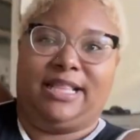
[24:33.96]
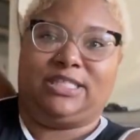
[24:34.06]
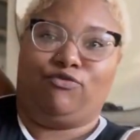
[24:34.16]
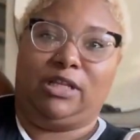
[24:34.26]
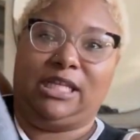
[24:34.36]

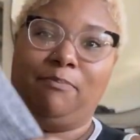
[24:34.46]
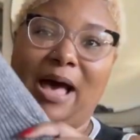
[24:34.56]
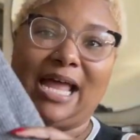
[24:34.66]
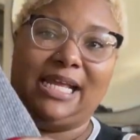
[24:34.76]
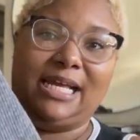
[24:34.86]
this really
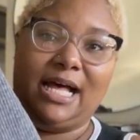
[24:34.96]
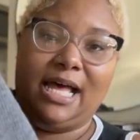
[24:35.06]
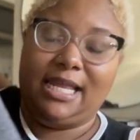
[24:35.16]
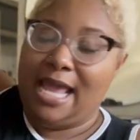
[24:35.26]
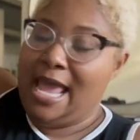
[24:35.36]

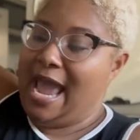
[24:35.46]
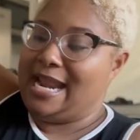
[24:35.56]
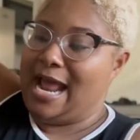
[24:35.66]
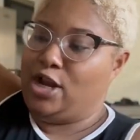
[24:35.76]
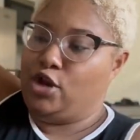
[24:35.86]
bodycon, and
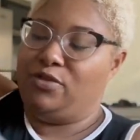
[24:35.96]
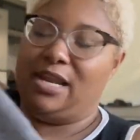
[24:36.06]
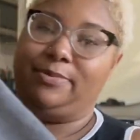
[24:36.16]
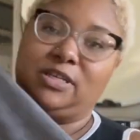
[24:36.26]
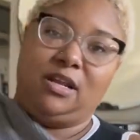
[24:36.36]
I knew that
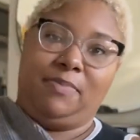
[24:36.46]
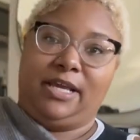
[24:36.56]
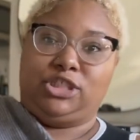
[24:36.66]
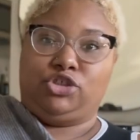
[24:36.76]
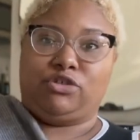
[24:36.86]
it was going to be
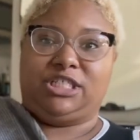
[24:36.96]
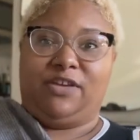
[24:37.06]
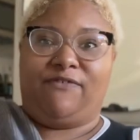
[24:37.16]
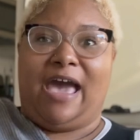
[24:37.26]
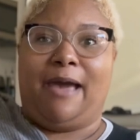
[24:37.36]
a stretchy
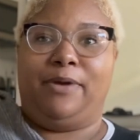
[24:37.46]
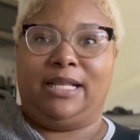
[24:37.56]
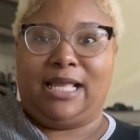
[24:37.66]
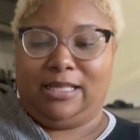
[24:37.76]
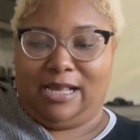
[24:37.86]
fabric.
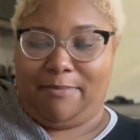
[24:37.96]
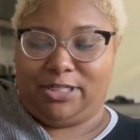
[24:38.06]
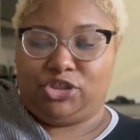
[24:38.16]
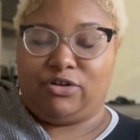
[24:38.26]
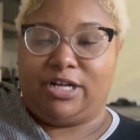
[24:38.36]
Like, look how
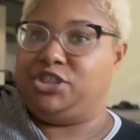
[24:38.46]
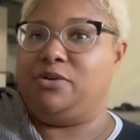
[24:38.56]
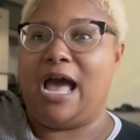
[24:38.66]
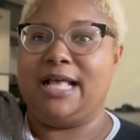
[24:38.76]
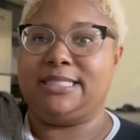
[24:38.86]
much stretch you
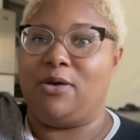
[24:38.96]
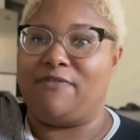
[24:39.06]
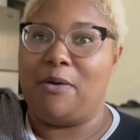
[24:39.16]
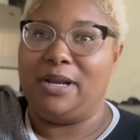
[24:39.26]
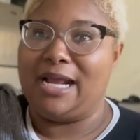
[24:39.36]
got. So if
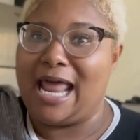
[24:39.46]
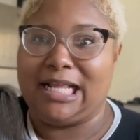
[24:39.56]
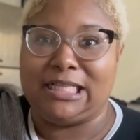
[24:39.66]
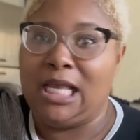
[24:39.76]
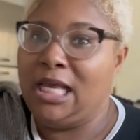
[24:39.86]
I would have got
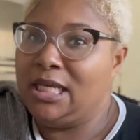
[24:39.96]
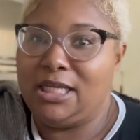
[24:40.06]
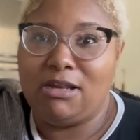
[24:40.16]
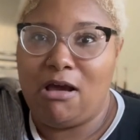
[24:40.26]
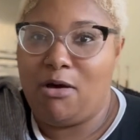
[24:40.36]
a,
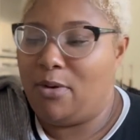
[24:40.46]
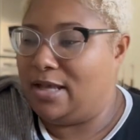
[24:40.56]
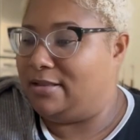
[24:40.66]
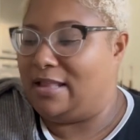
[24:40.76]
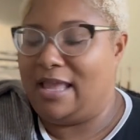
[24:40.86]
you know,
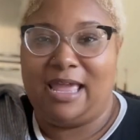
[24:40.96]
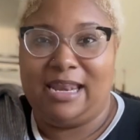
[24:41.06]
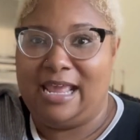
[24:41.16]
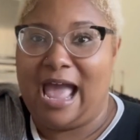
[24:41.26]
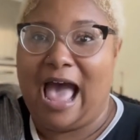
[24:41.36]

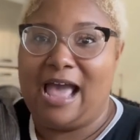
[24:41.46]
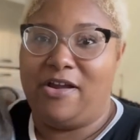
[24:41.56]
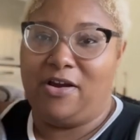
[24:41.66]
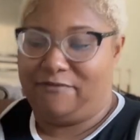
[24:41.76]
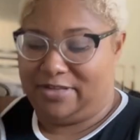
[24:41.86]
any
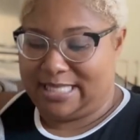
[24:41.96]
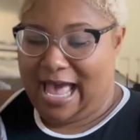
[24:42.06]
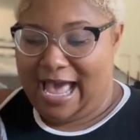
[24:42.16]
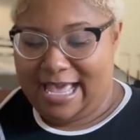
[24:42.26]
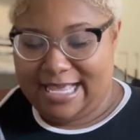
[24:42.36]
higher of a
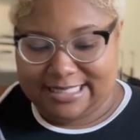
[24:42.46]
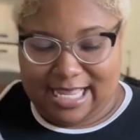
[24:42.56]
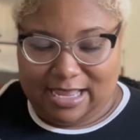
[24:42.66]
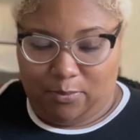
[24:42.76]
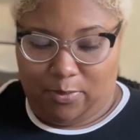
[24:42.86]
size,
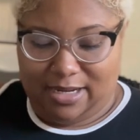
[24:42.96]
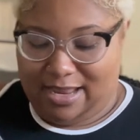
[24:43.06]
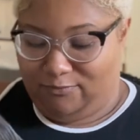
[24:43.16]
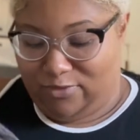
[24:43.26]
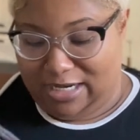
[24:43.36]
like, it wouldn't.
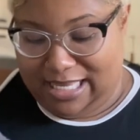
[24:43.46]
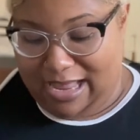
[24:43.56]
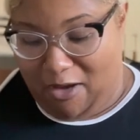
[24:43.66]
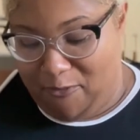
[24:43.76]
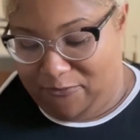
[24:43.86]
And really,
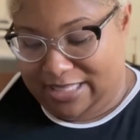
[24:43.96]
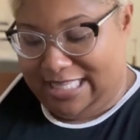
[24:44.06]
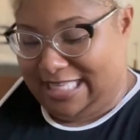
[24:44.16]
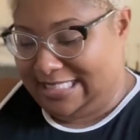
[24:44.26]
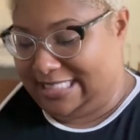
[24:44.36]
hopefully
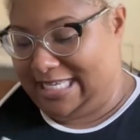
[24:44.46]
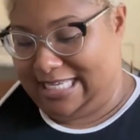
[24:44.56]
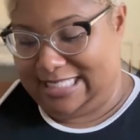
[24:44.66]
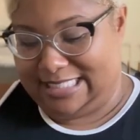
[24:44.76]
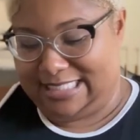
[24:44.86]

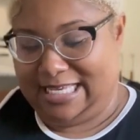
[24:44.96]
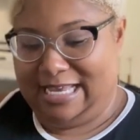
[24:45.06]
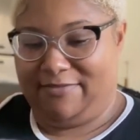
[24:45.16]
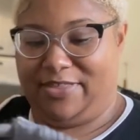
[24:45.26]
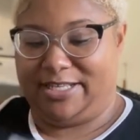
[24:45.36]

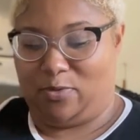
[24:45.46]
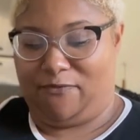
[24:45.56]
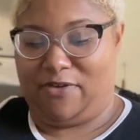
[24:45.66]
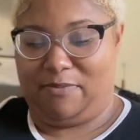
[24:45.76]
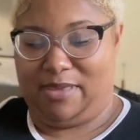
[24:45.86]
this will
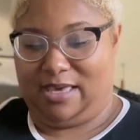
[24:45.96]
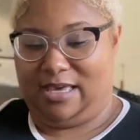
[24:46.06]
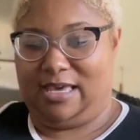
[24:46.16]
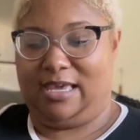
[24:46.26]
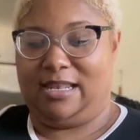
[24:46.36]
fit me
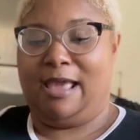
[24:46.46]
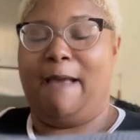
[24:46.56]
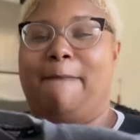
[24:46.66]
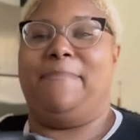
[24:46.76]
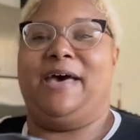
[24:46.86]
good.
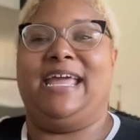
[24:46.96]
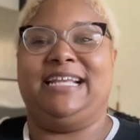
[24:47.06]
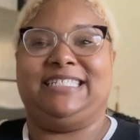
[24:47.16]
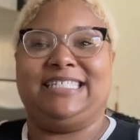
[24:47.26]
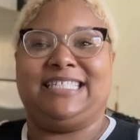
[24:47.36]
But
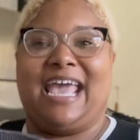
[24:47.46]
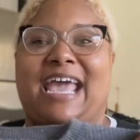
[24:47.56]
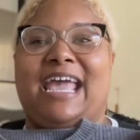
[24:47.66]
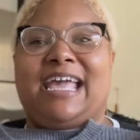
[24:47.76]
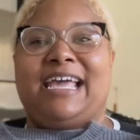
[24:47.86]
it's just
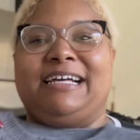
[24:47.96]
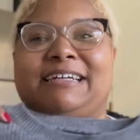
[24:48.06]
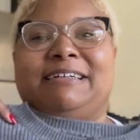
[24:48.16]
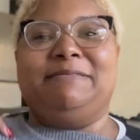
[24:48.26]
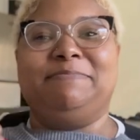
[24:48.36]

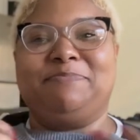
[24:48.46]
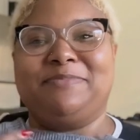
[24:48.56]
a